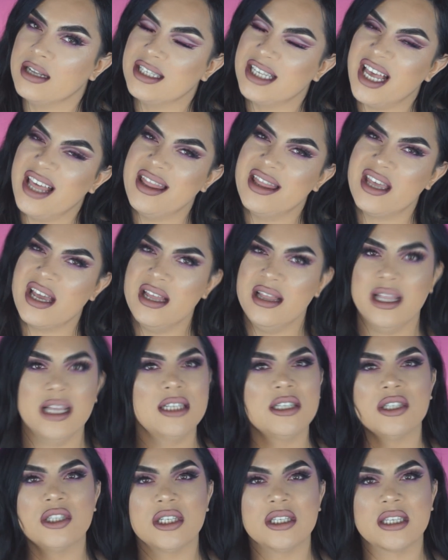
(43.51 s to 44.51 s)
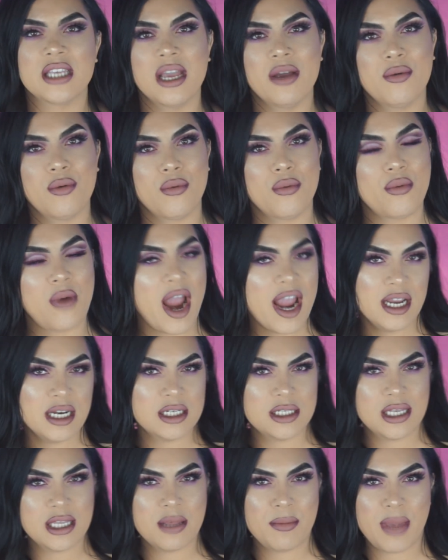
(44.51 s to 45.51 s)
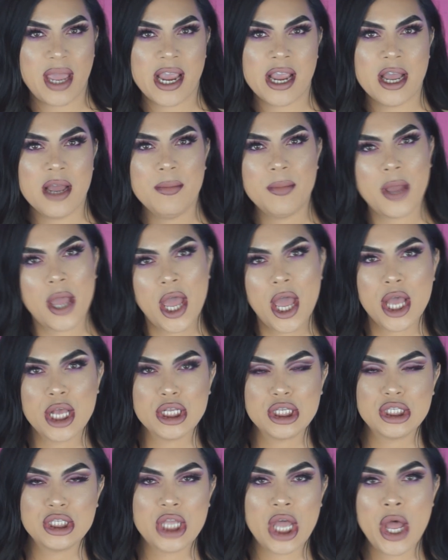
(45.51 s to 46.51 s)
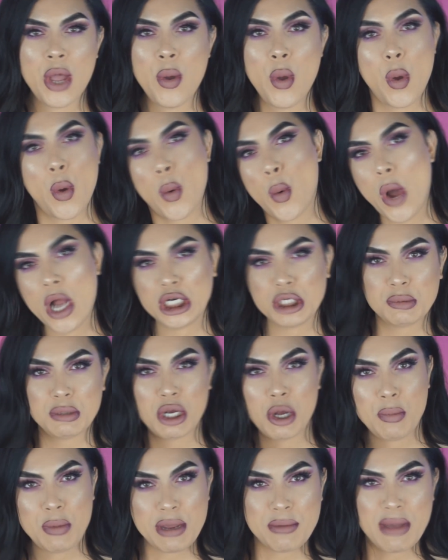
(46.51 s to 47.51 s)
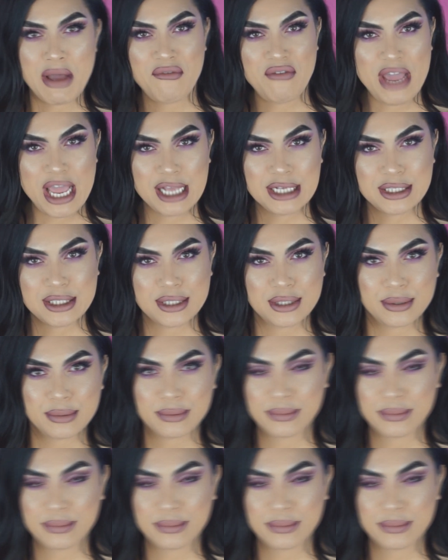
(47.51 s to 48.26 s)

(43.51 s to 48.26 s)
until then, let's just get right to the makeup. So, watch me go be my face.